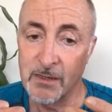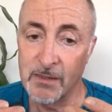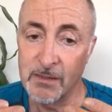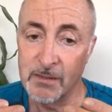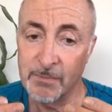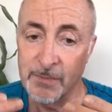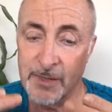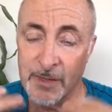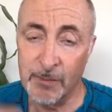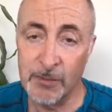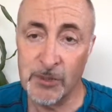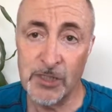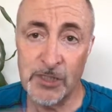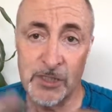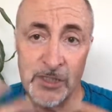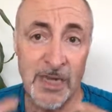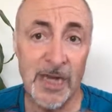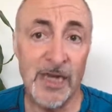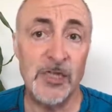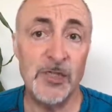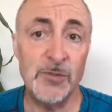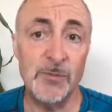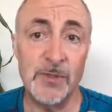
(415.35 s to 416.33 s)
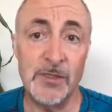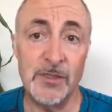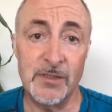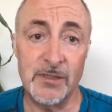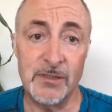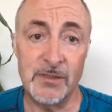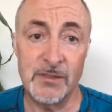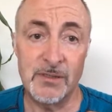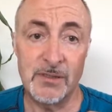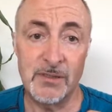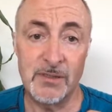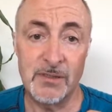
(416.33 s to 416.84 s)
People's attachment
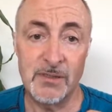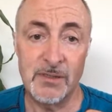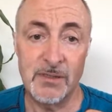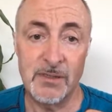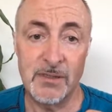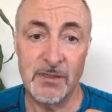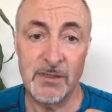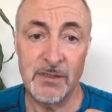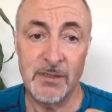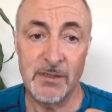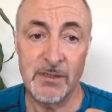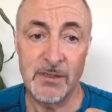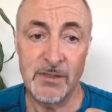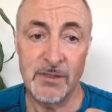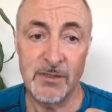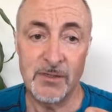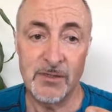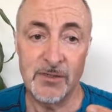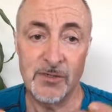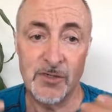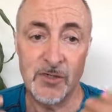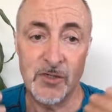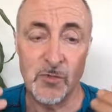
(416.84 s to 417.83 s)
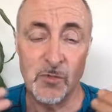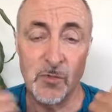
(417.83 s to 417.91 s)
to